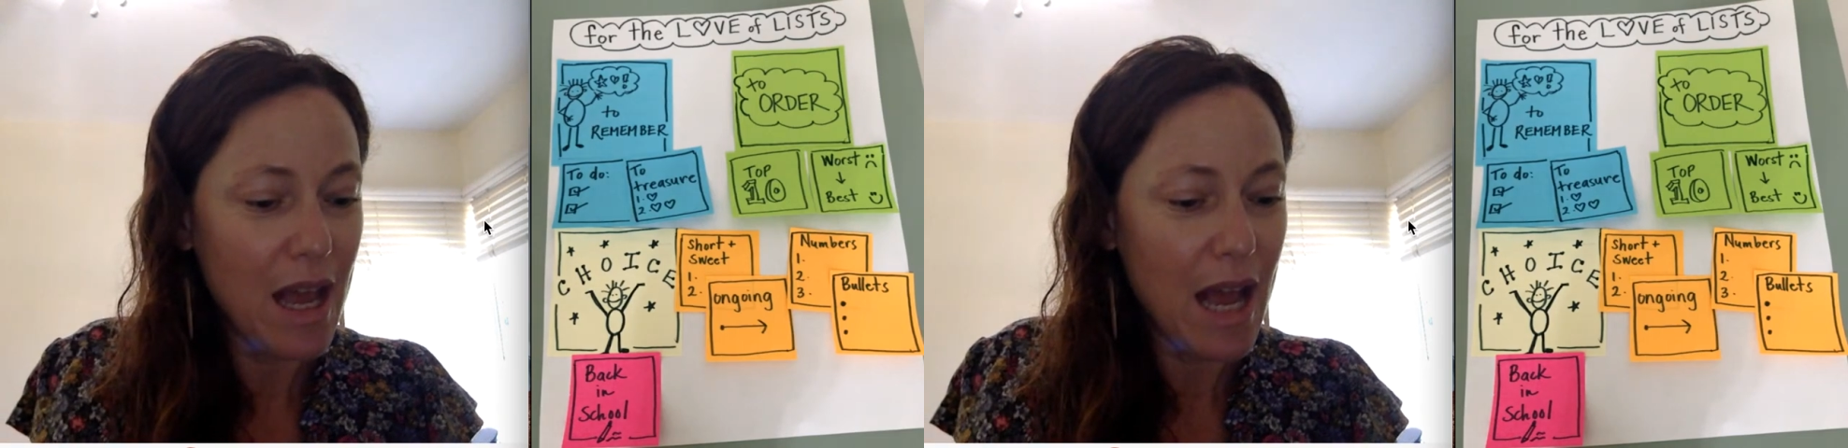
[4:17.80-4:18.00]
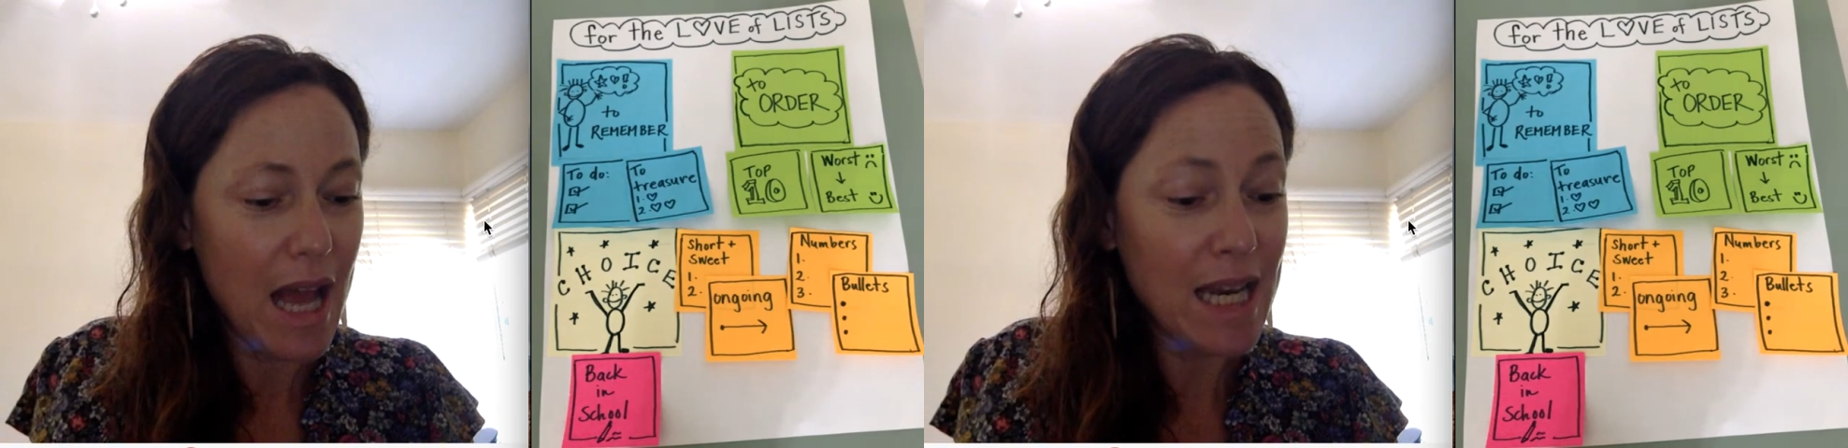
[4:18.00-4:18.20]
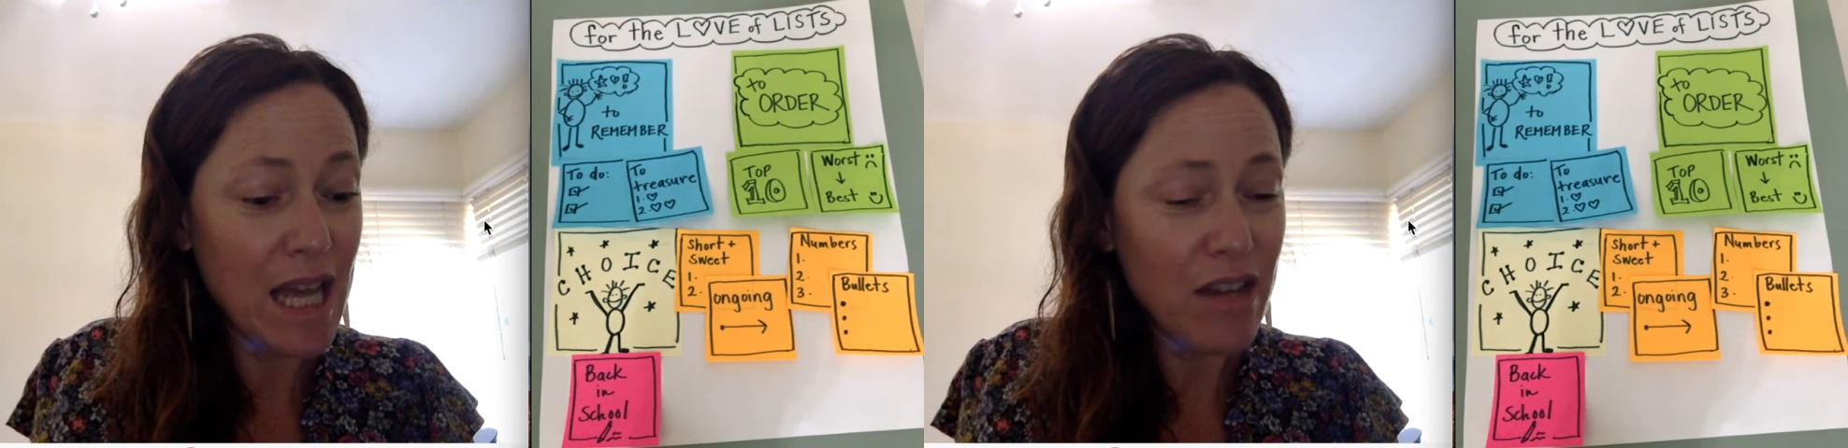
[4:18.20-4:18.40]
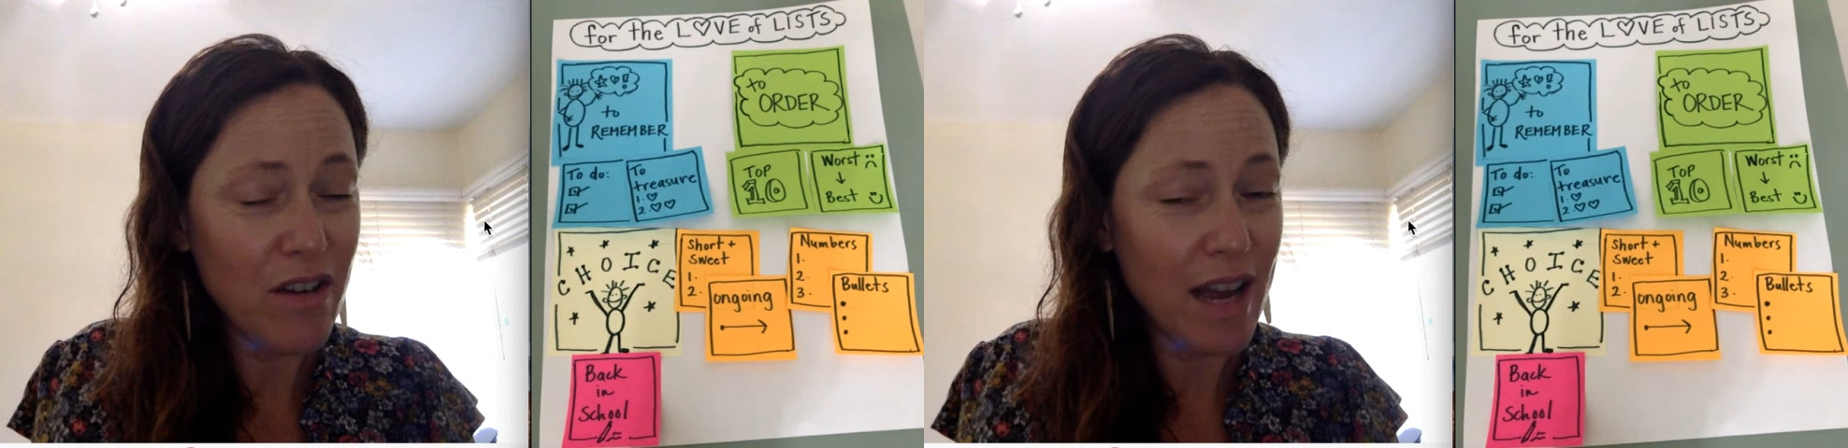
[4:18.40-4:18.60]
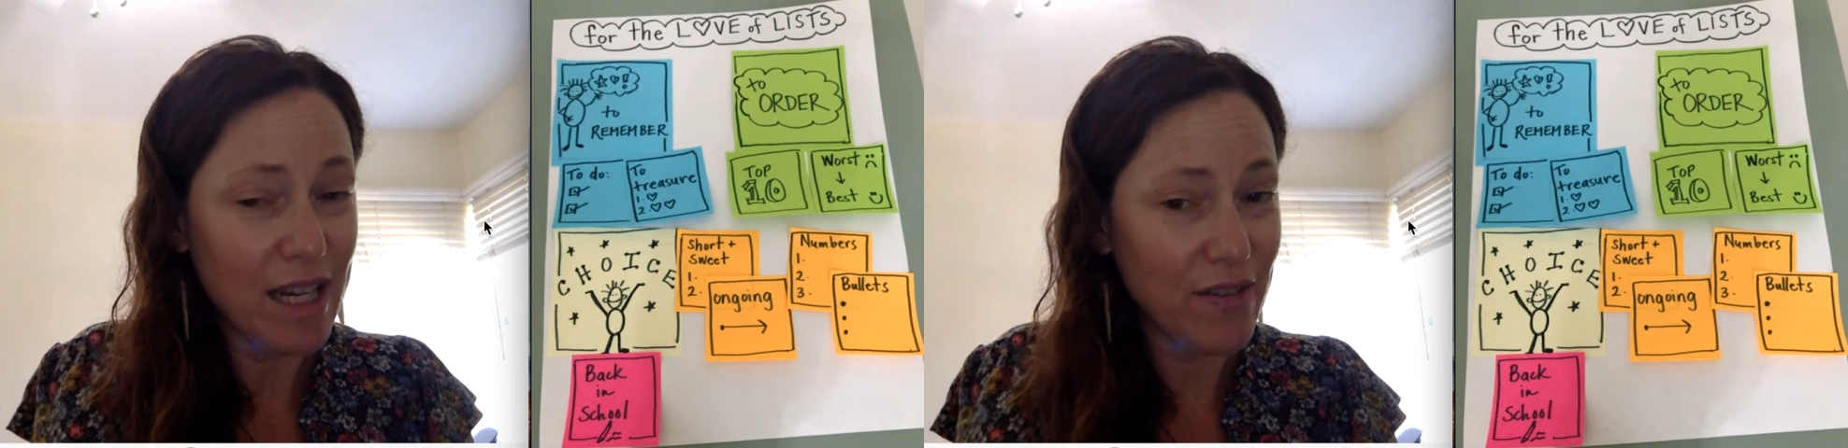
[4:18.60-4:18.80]
Another
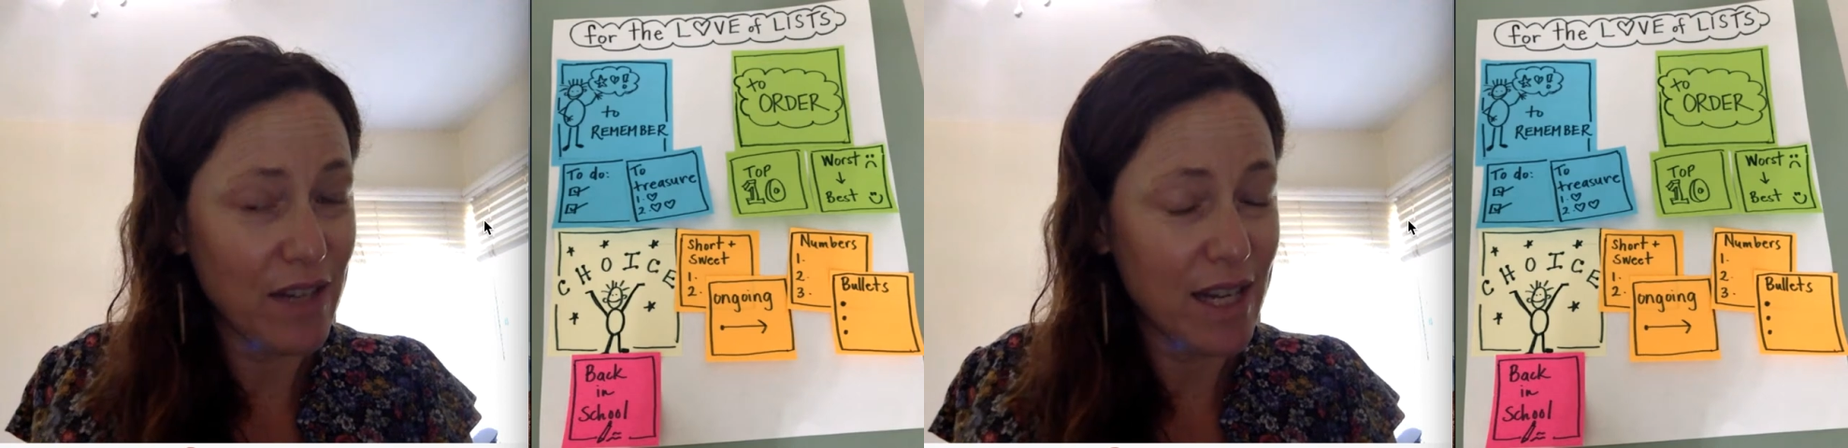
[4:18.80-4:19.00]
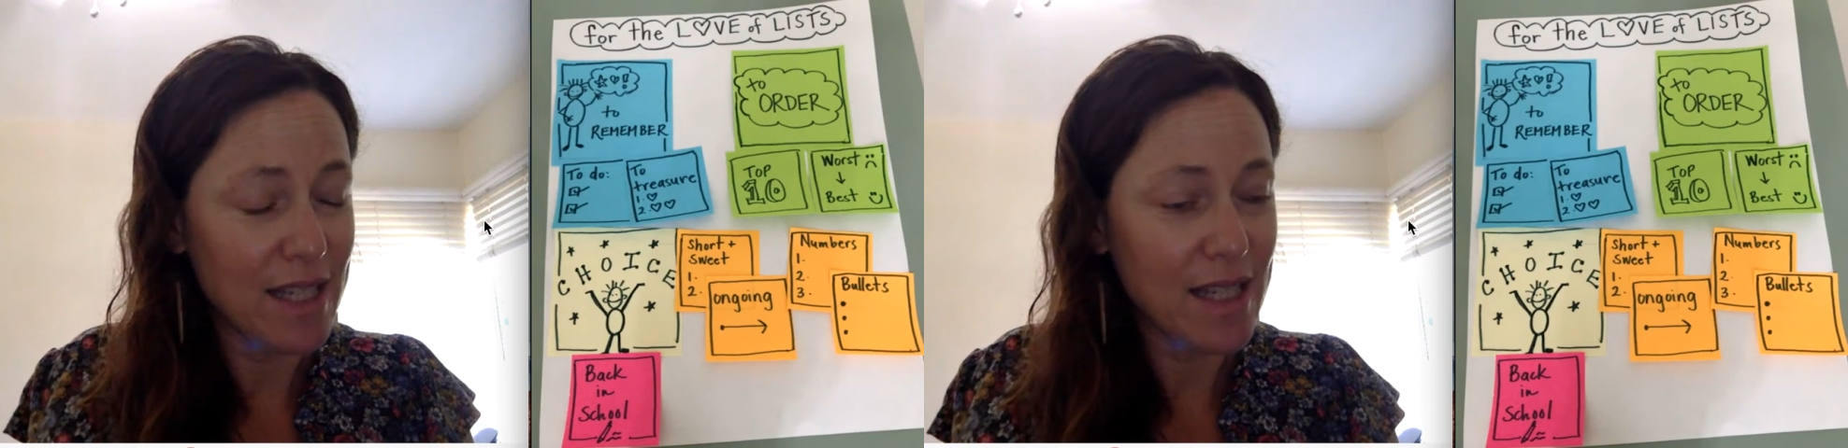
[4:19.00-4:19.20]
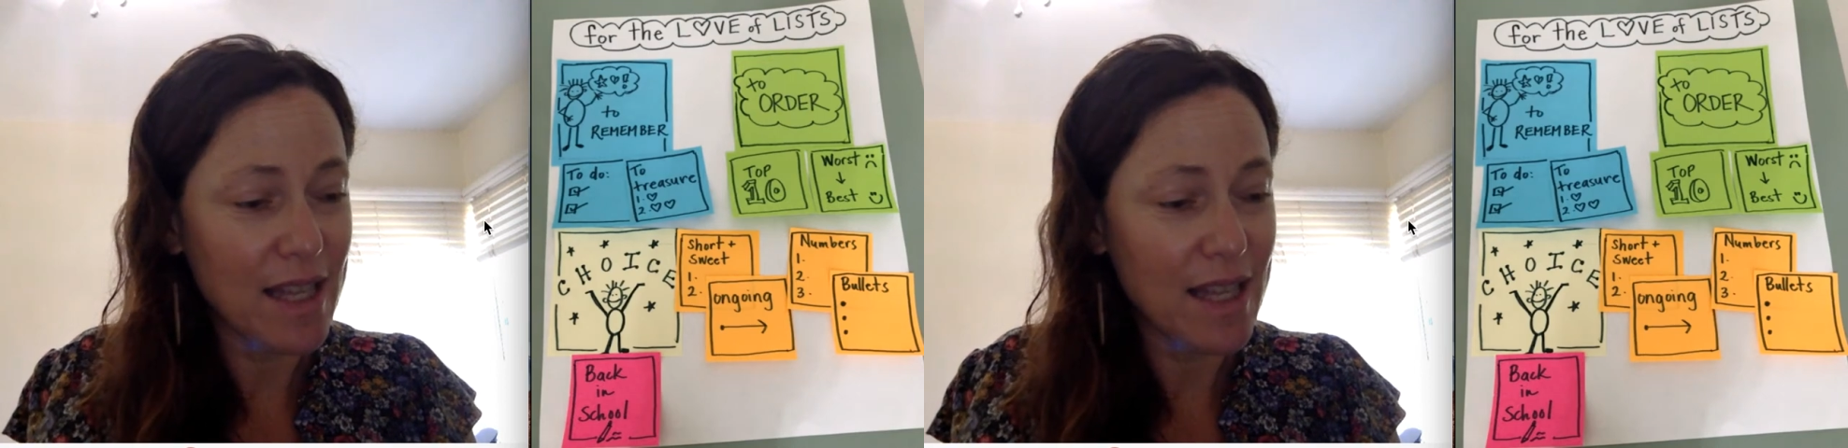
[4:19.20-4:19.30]
kind of list